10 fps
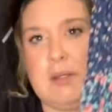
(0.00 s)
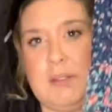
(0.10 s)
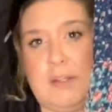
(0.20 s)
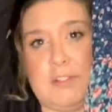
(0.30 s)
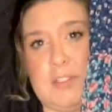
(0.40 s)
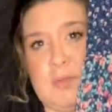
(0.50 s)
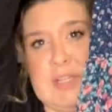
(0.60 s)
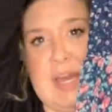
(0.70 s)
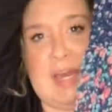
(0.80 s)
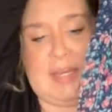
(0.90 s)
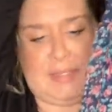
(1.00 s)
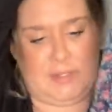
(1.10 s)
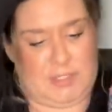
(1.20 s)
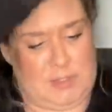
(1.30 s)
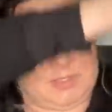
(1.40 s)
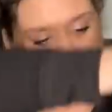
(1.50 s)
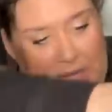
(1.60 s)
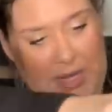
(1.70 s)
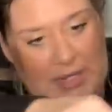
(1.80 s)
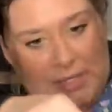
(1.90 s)
There's no tag, there's no
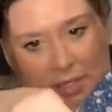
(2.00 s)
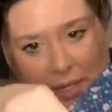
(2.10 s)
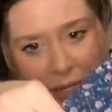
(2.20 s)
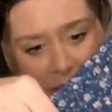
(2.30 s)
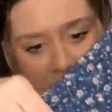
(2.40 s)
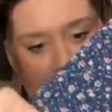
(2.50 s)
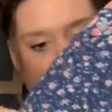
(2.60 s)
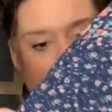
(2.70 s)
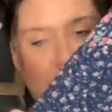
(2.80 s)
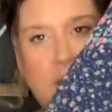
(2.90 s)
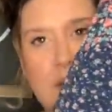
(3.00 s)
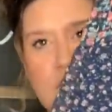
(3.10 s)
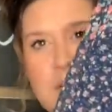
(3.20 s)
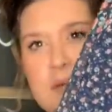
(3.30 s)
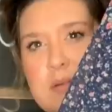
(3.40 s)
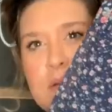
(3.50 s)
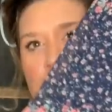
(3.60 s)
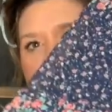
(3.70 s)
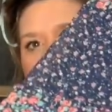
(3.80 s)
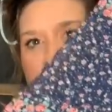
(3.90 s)
size. It's like a
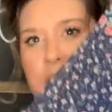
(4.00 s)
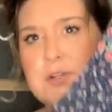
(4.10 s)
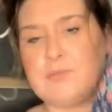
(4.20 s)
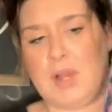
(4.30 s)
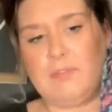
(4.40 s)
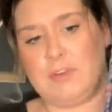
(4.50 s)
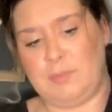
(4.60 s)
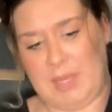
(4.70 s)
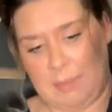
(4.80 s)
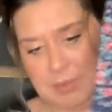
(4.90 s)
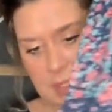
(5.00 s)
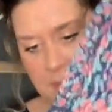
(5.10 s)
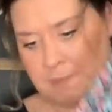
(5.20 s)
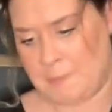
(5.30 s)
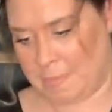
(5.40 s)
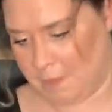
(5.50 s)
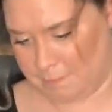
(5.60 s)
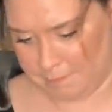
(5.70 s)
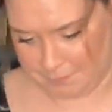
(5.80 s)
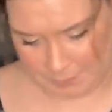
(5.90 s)
tiered ruffle peplum
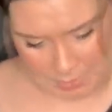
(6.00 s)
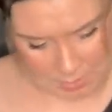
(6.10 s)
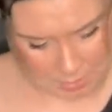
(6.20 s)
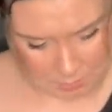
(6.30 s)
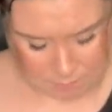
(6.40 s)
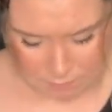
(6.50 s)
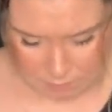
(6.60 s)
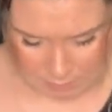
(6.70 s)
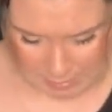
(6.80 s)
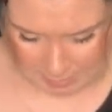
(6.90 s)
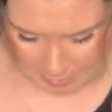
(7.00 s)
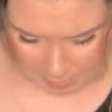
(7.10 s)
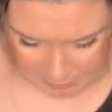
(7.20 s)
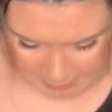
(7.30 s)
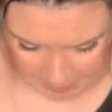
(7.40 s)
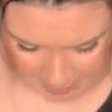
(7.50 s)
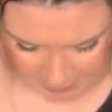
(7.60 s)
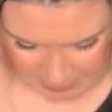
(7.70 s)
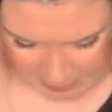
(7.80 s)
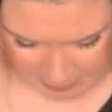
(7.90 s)
baby doll type of
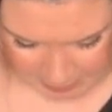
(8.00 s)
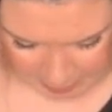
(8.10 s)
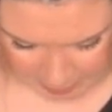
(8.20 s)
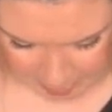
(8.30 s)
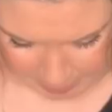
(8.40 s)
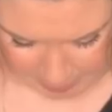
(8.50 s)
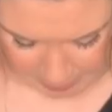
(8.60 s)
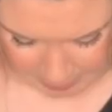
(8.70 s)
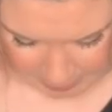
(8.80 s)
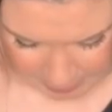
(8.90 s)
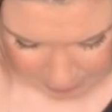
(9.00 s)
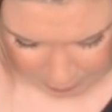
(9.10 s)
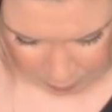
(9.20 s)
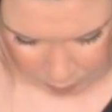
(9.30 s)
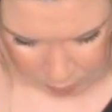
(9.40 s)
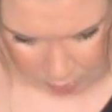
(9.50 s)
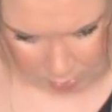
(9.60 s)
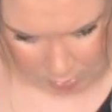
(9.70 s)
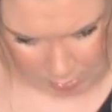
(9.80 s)
tank top. It's floral.